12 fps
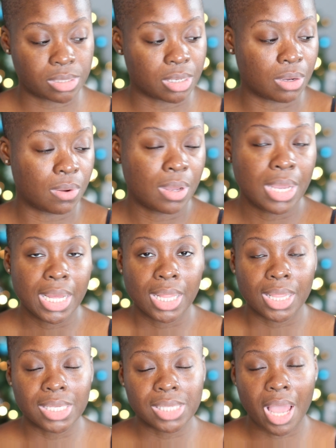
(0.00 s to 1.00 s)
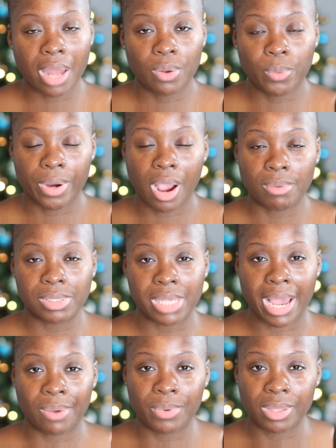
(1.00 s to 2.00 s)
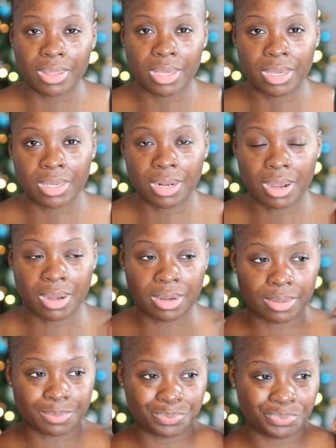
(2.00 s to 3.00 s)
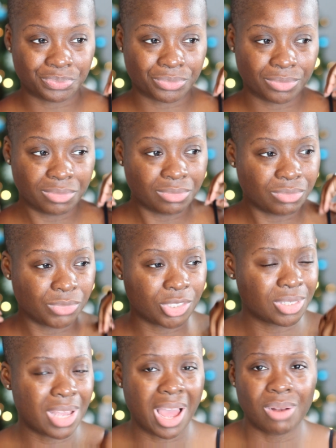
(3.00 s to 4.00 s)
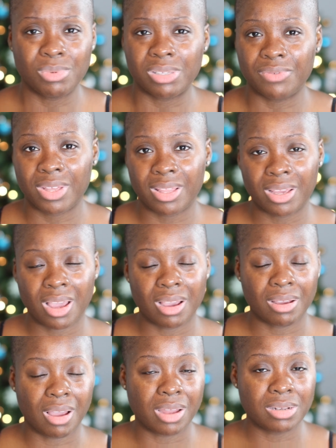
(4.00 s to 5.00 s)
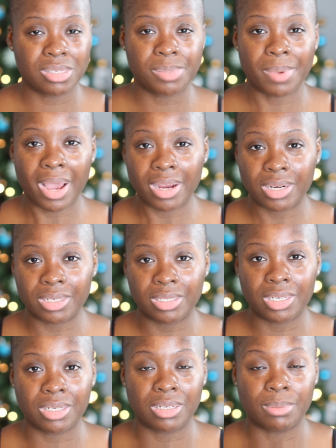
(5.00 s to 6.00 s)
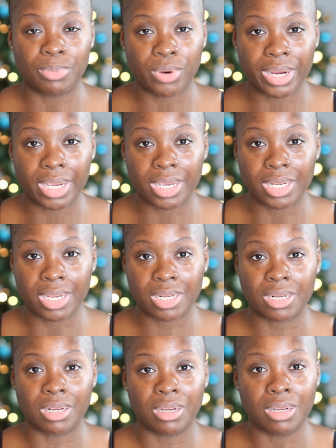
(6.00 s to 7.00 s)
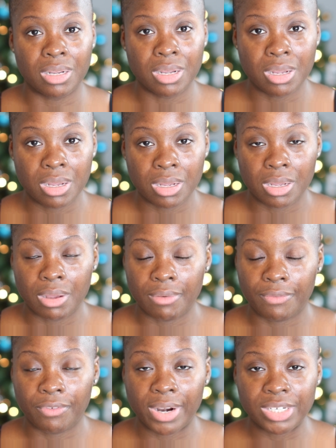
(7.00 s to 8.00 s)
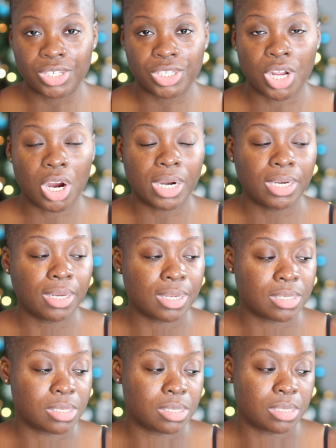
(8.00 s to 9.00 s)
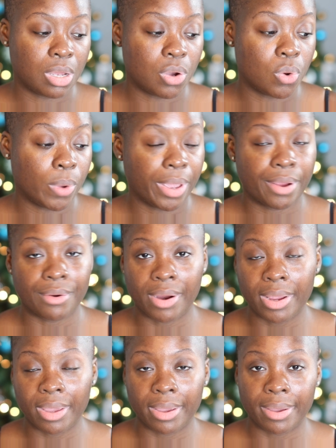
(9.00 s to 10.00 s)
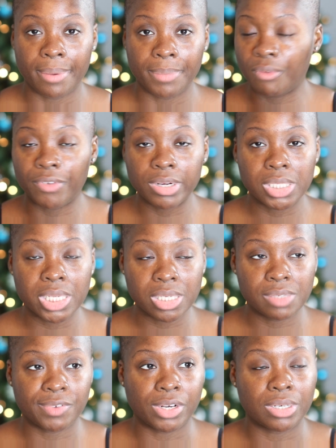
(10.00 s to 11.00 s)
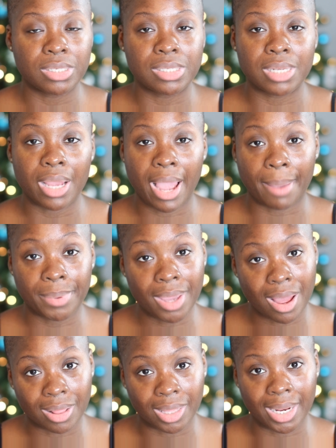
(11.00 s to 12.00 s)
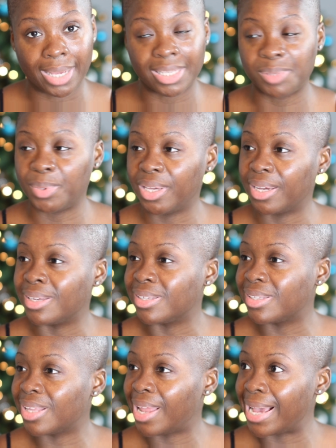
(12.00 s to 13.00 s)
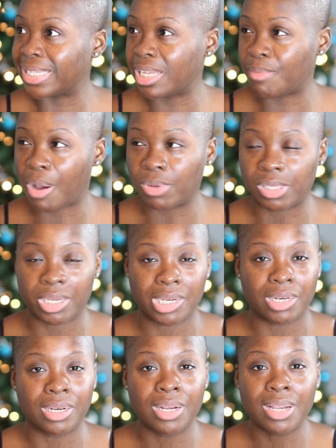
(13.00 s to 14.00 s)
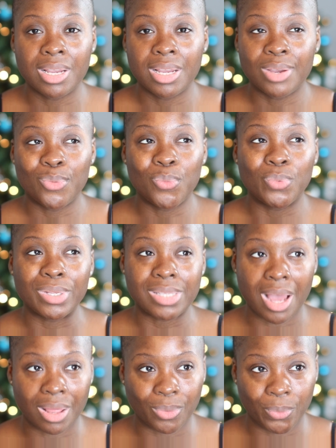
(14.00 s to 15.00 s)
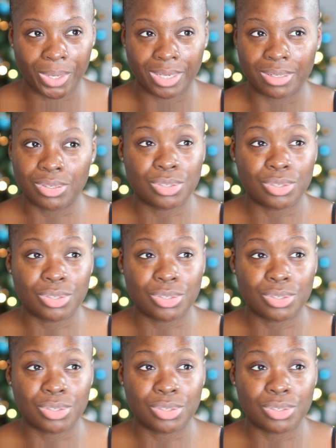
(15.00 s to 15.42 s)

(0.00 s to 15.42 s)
So that's kind of where I was at with it. Just kind of was feeling uninspired, needed a break, needed a fresh start, and so here I am. First things first, happy holidays, because the last time I was here was Halloween.